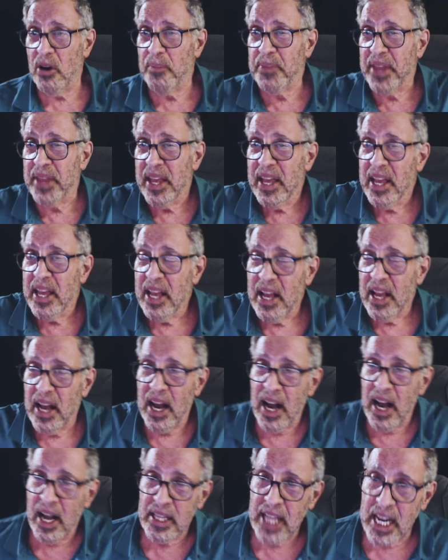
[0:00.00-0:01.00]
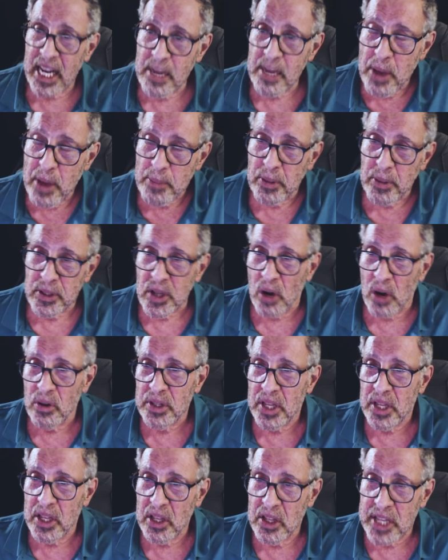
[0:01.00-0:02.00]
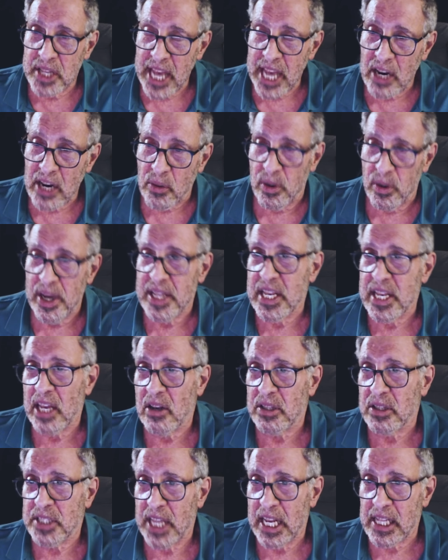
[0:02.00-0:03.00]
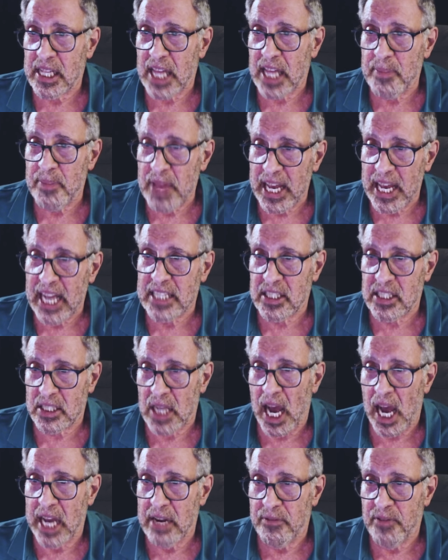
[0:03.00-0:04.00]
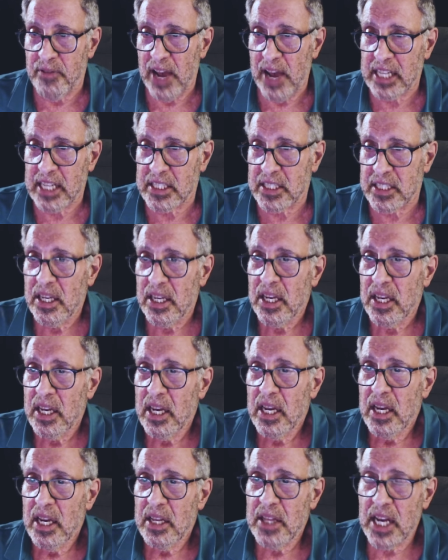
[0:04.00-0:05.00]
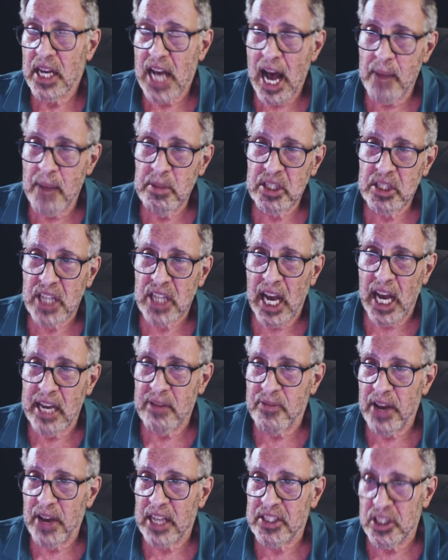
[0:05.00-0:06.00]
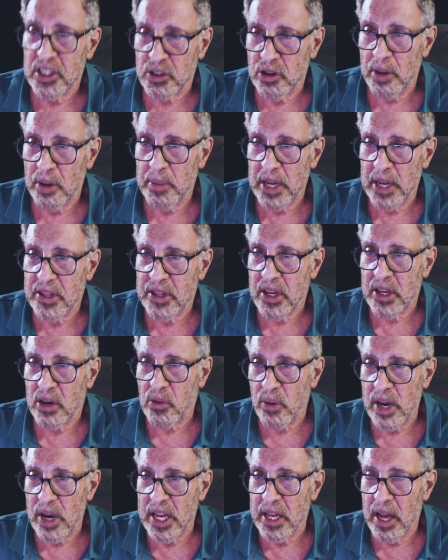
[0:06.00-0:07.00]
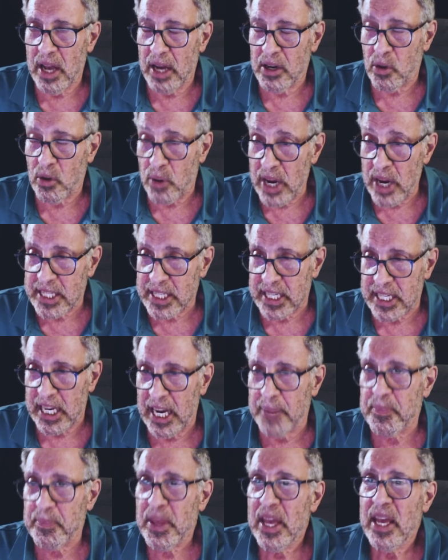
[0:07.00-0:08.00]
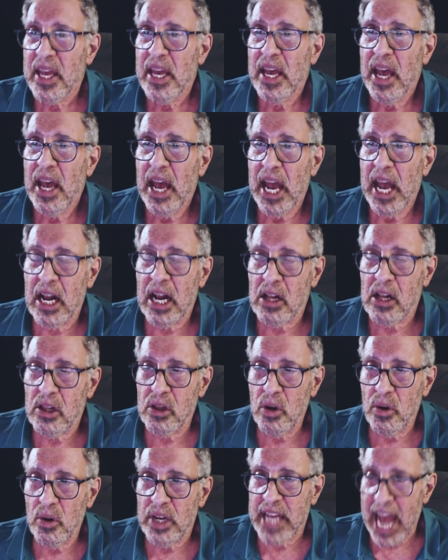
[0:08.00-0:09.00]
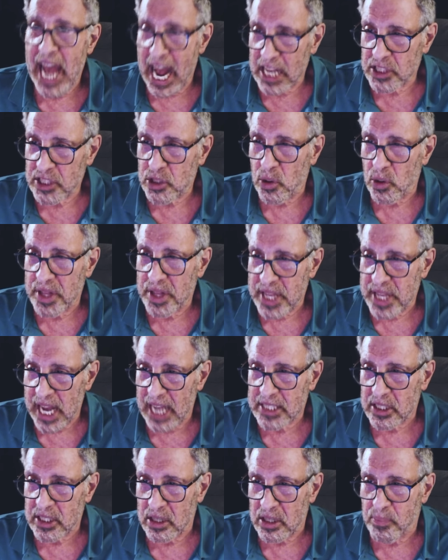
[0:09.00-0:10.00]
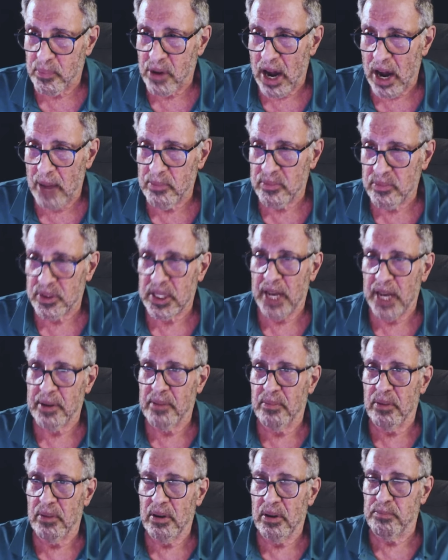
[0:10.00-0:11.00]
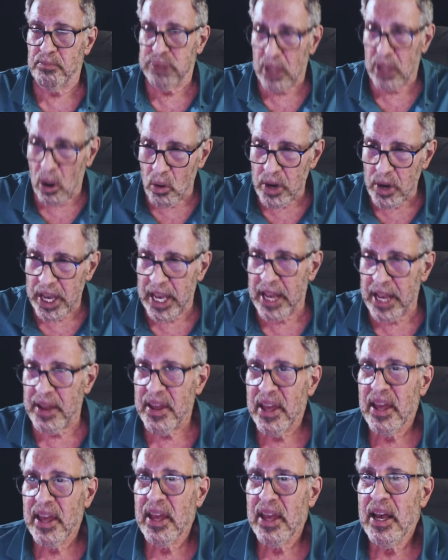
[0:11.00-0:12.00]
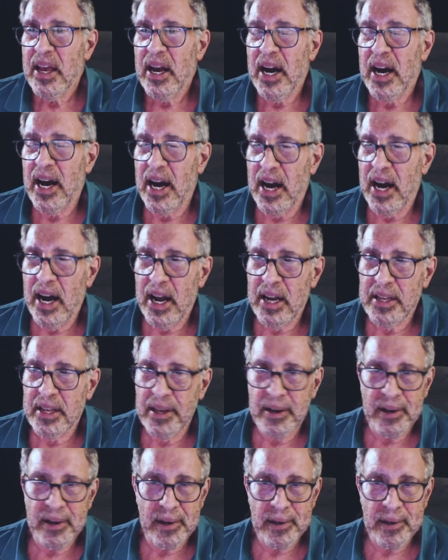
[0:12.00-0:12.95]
know, a lot of people don't take creatine because they claim they get side effects. The common side effects attributed to cre- creatine include gastrointestinal problems like uh, bloating, uh, uh,